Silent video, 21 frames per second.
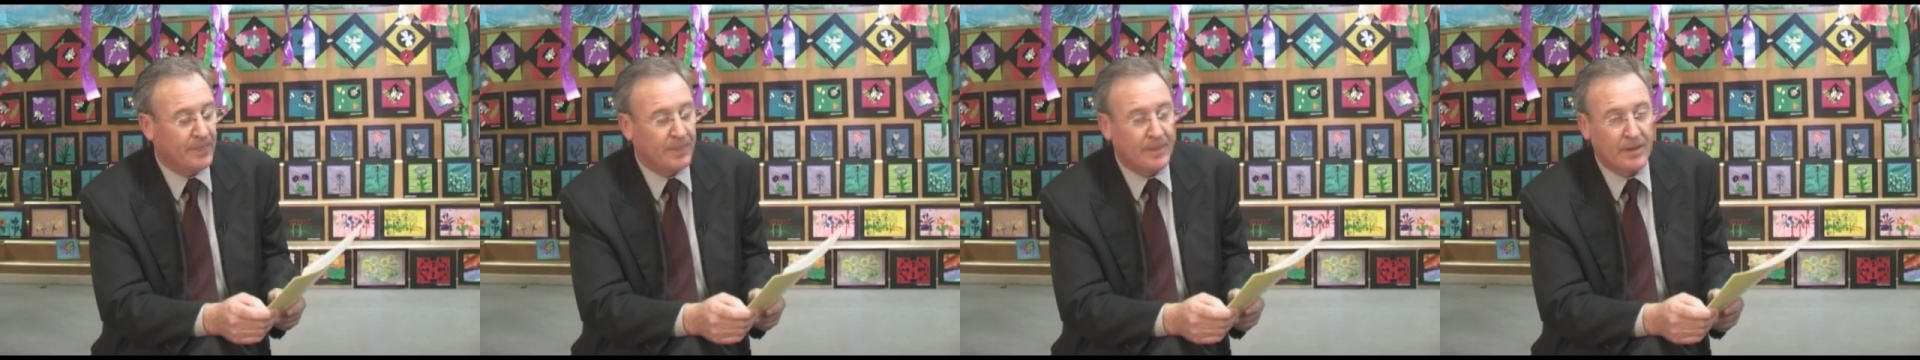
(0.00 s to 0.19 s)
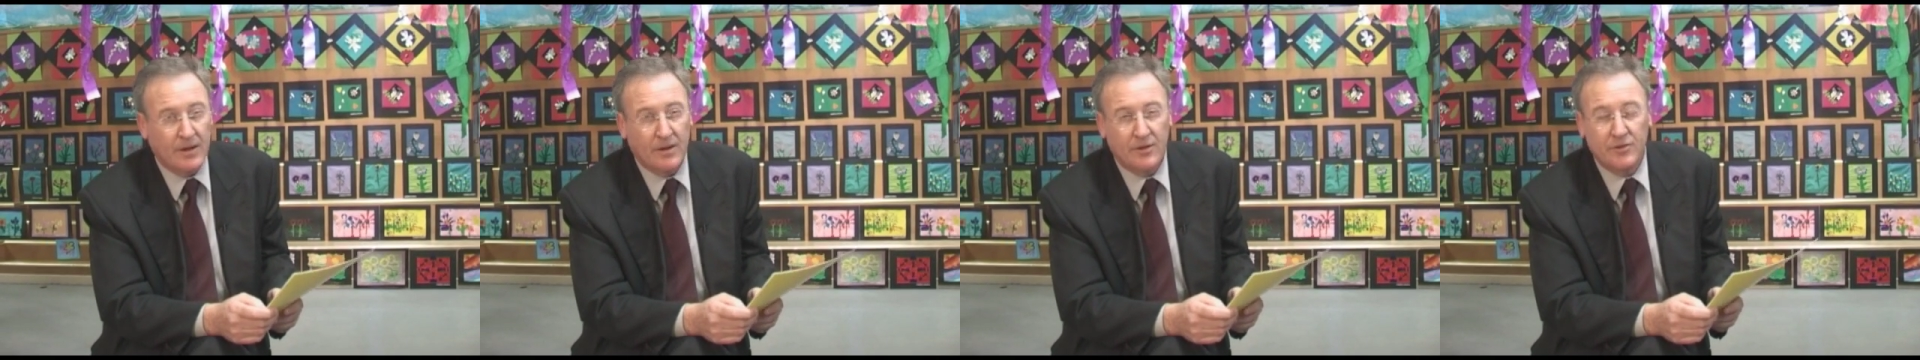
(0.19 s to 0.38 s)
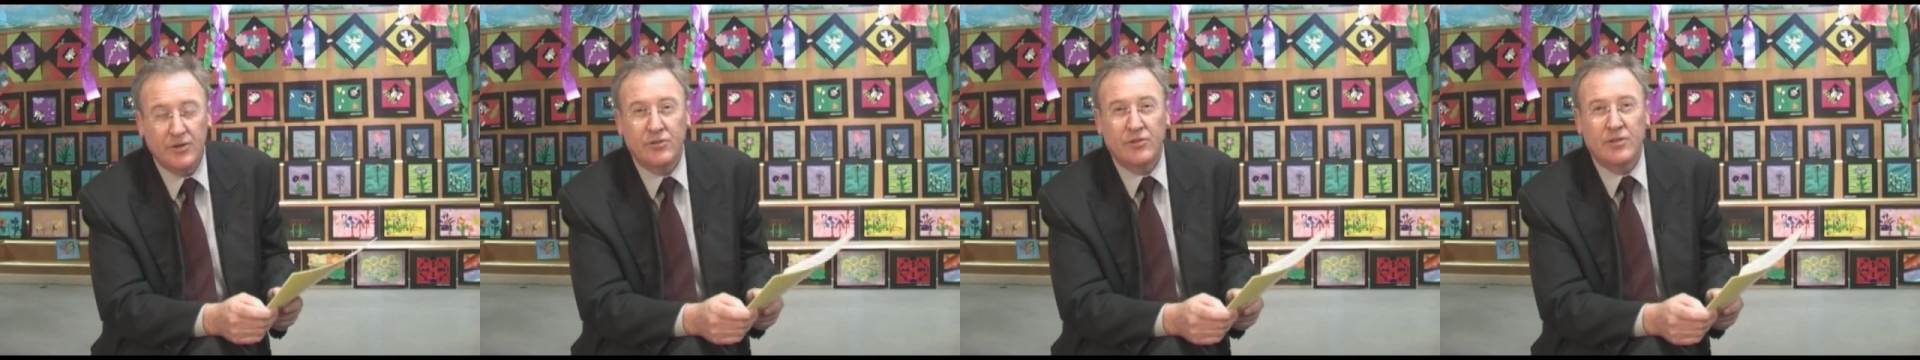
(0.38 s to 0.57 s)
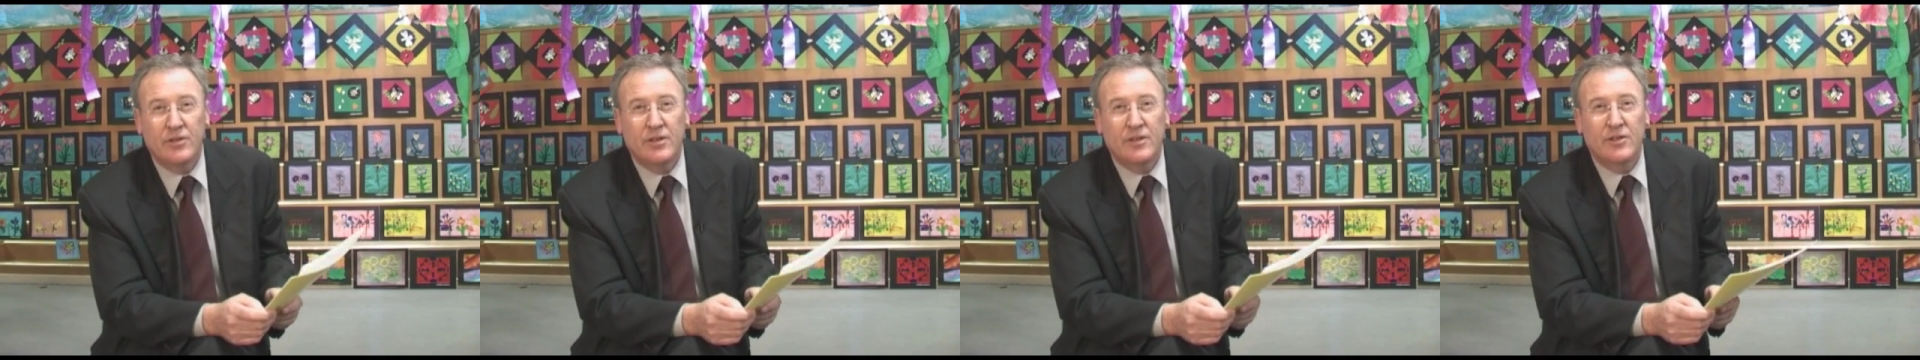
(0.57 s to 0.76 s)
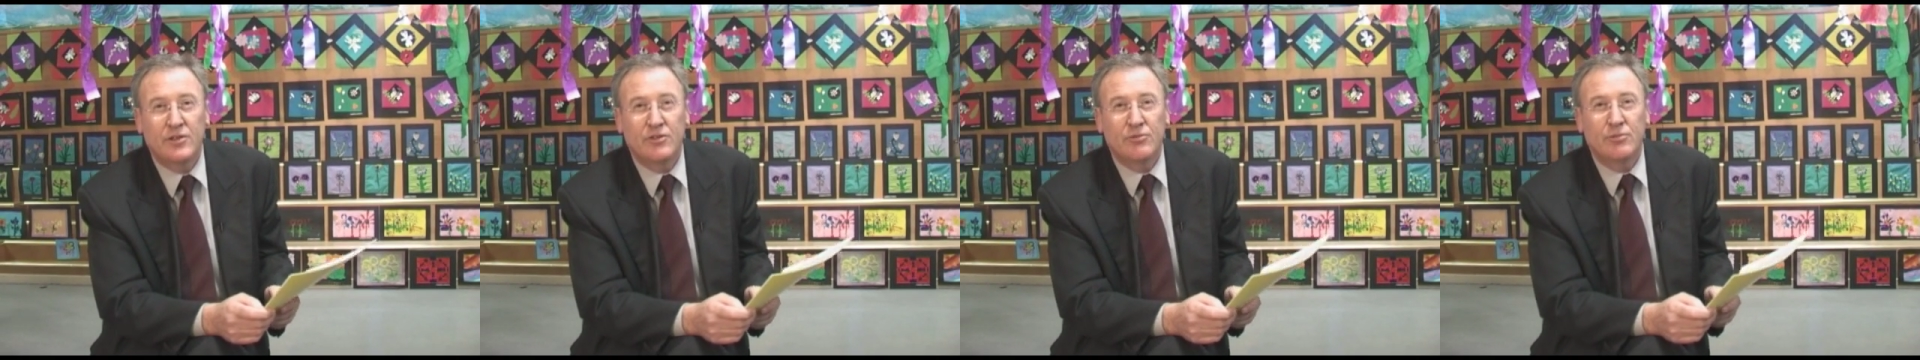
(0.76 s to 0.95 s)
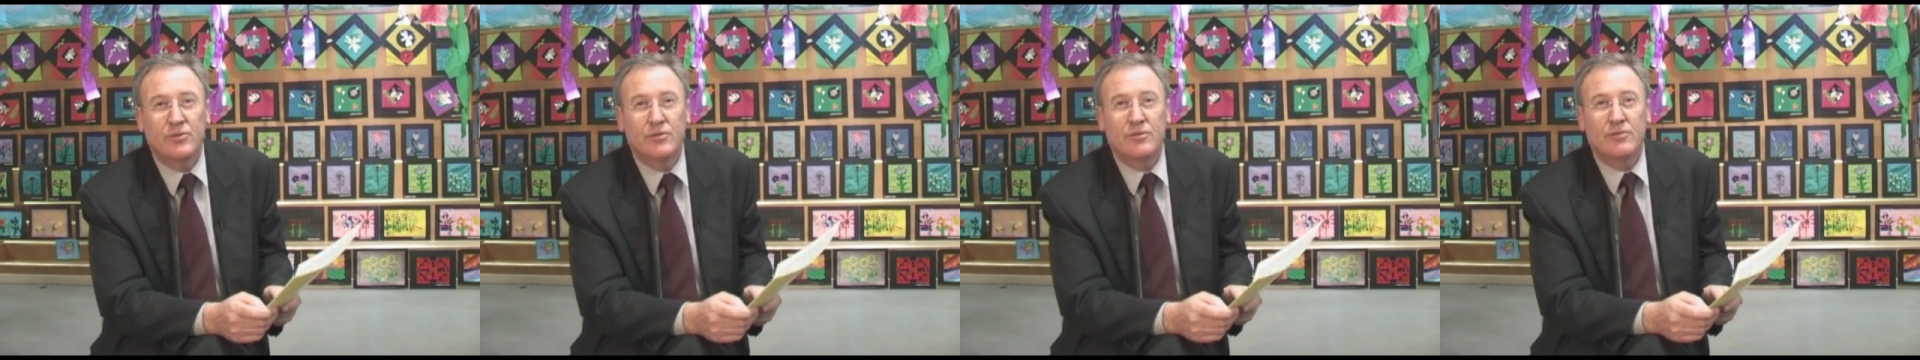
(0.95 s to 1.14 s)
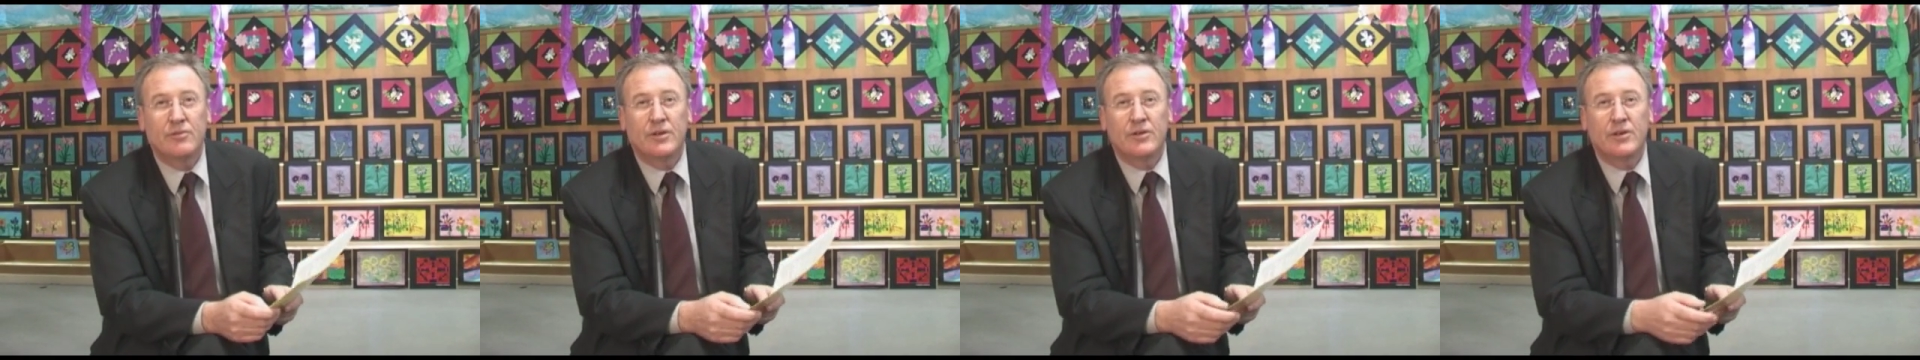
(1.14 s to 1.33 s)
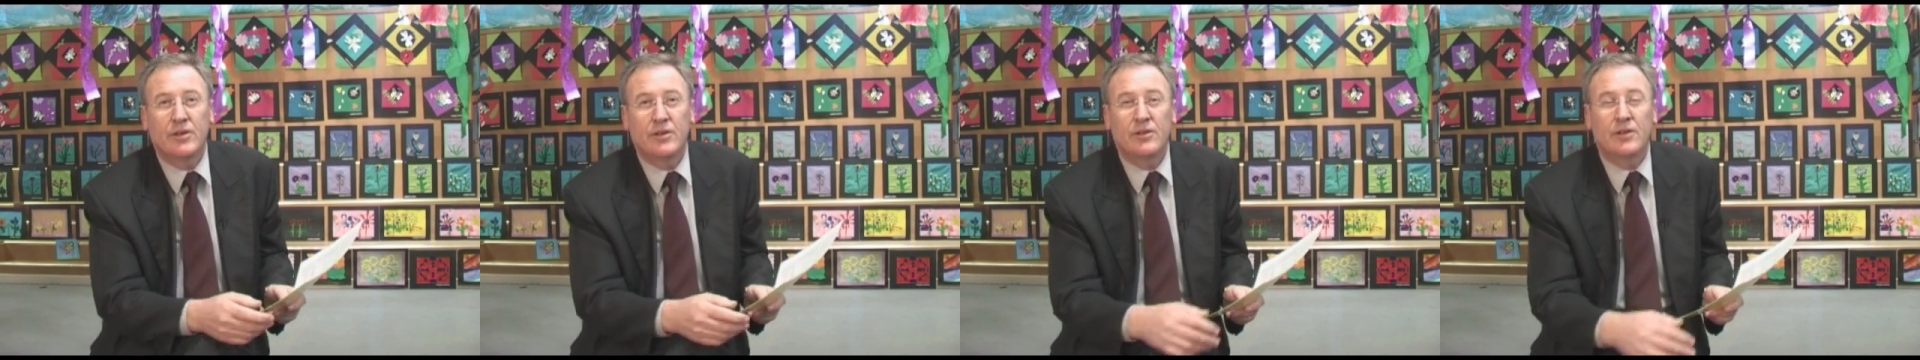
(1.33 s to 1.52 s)
Now, initially, this was a
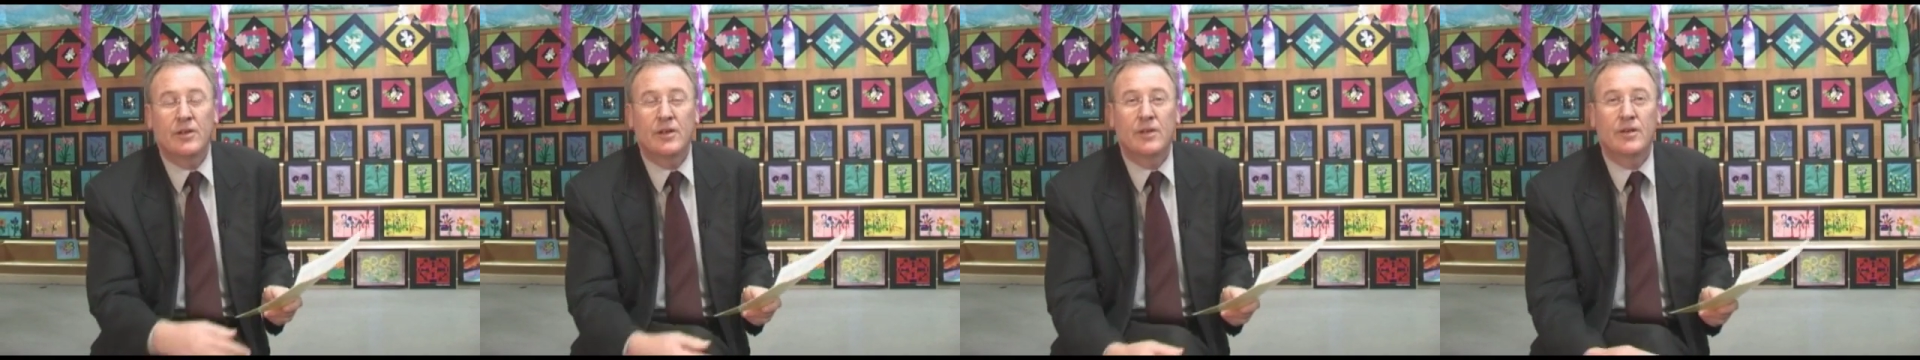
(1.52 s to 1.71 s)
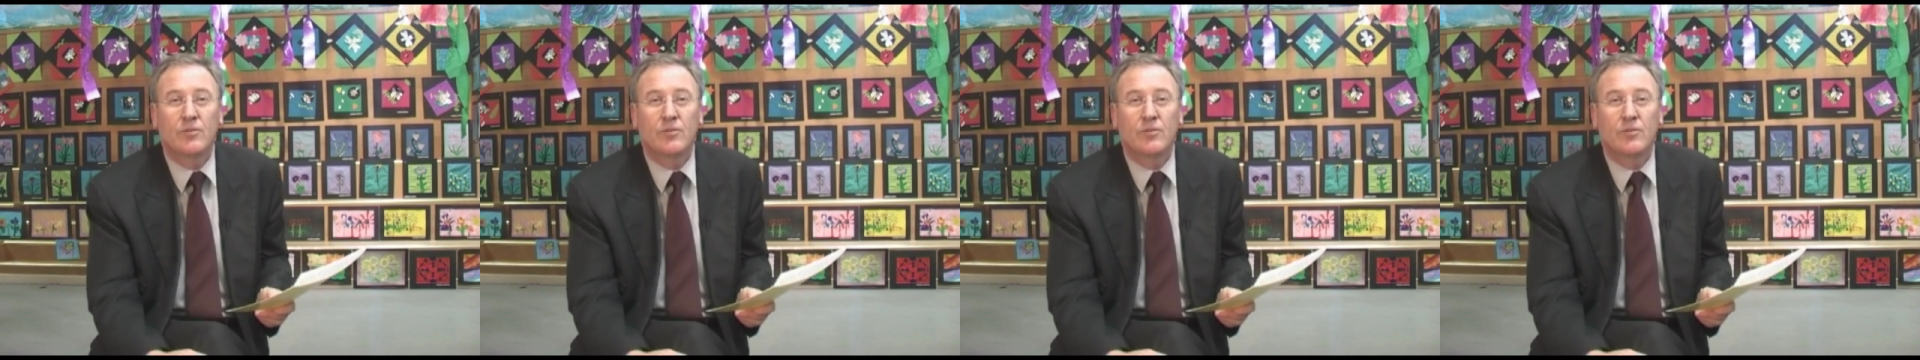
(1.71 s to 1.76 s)
very,